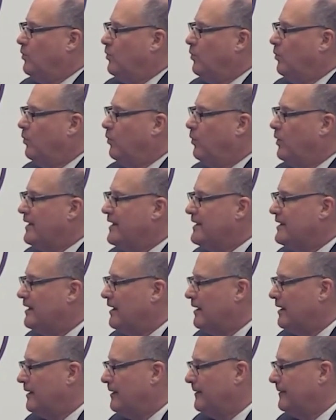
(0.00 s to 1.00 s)
we
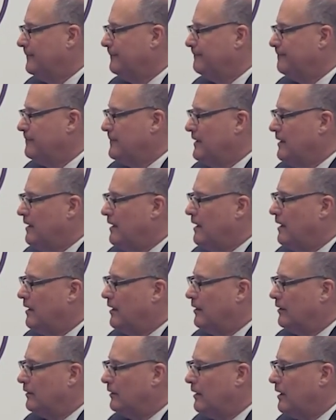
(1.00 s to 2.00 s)
are,
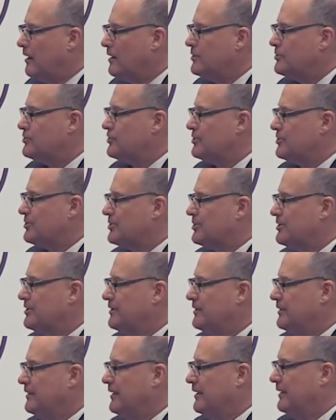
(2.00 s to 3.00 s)
our
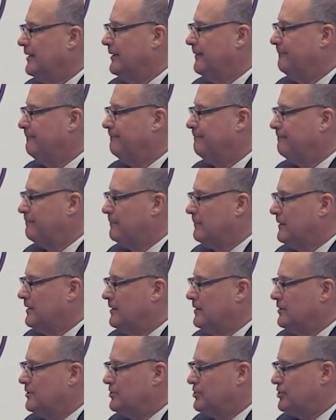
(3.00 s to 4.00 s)
largest um,
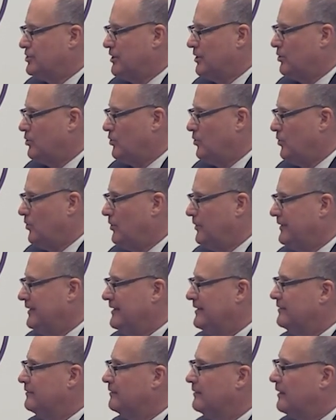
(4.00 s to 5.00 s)

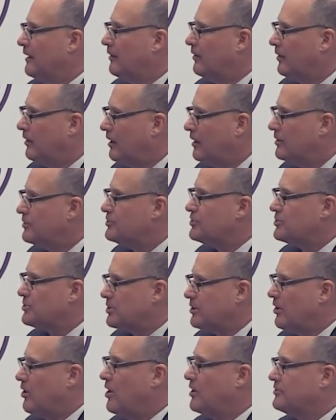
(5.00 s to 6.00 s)
shareholding, our
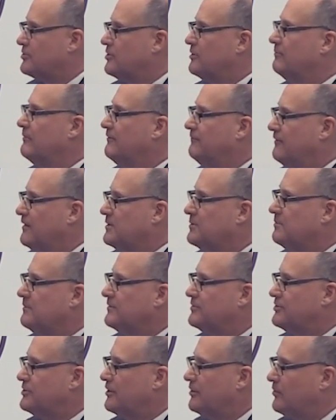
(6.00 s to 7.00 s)
largest long-term
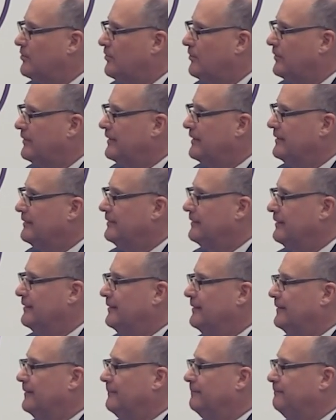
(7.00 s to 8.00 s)
investment shareholding
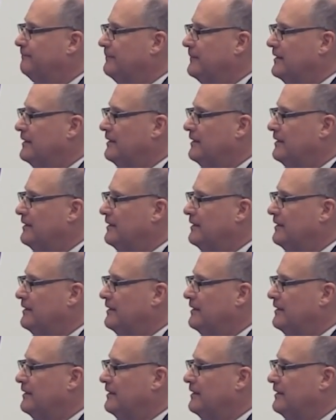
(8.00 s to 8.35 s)
um,